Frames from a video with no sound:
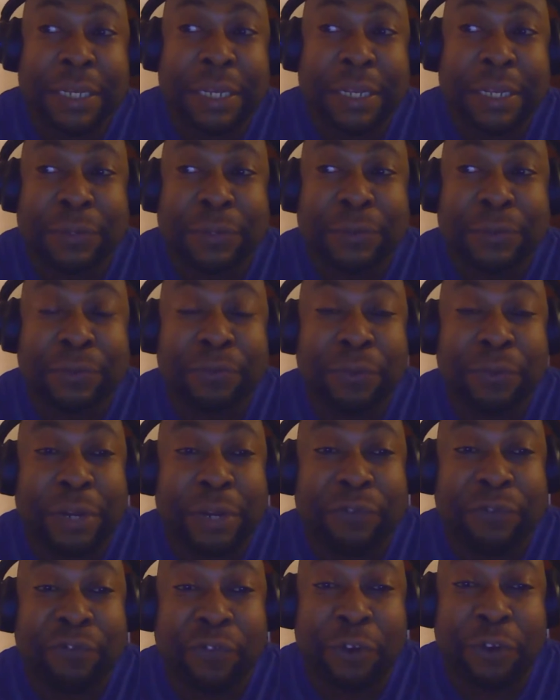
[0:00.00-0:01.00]
It could
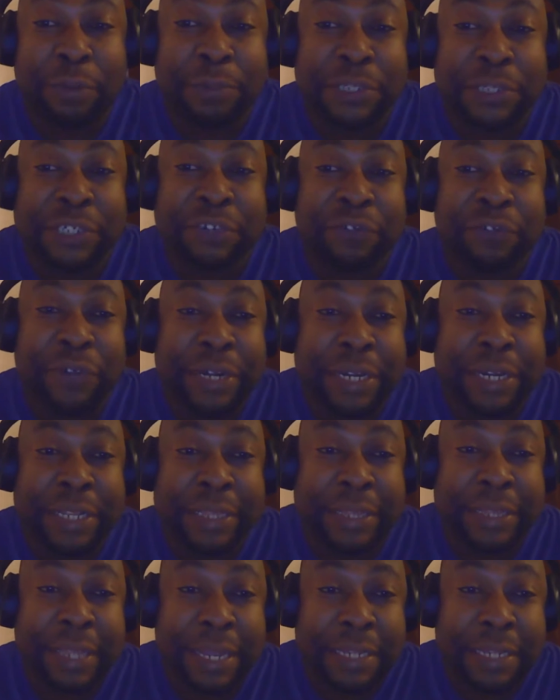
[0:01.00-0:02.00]
range from
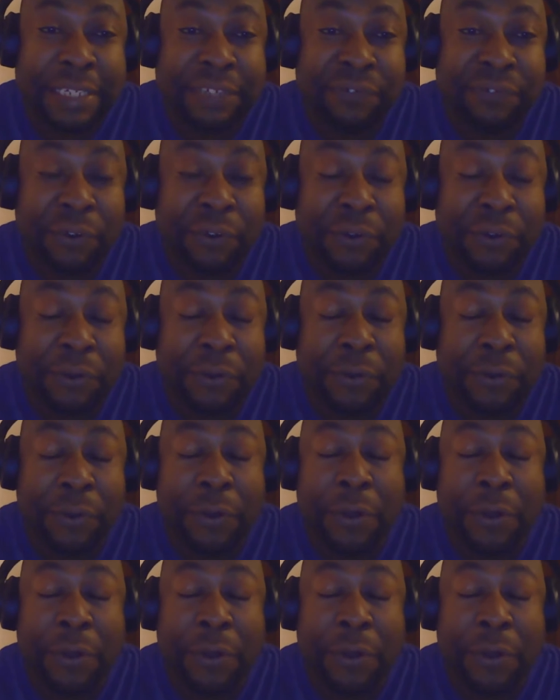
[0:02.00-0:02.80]
screening tests for